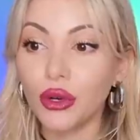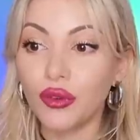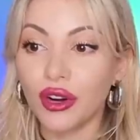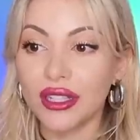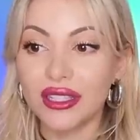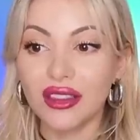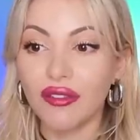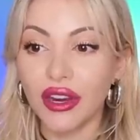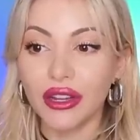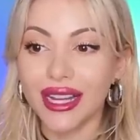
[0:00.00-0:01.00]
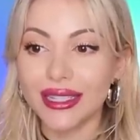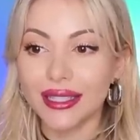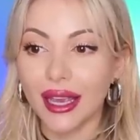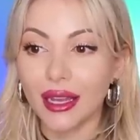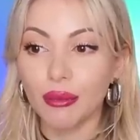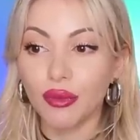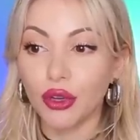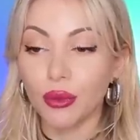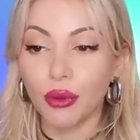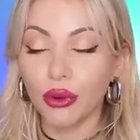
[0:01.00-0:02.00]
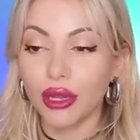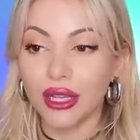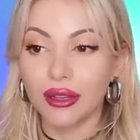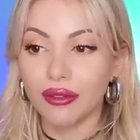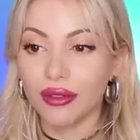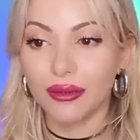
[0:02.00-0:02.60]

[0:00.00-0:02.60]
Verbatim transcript: and over until the very last second before you both leave.